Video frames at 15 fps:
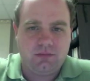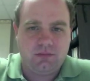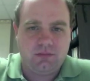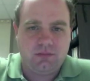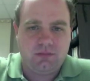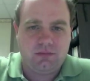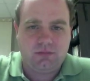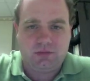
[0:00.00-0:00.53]

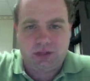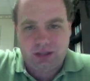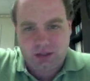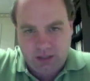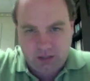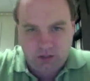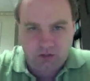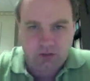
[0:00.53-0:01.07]
when the interest
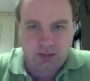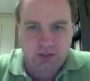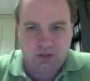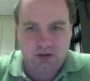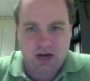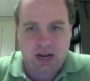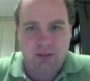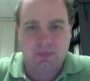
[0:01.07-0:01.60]
rates are
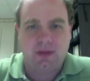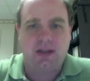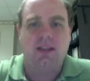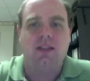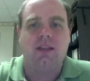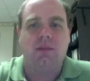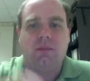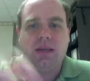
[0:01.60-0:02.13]
dropping, and then the
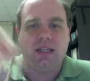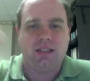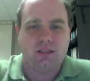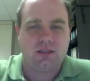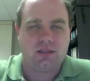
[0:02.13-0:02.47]
base,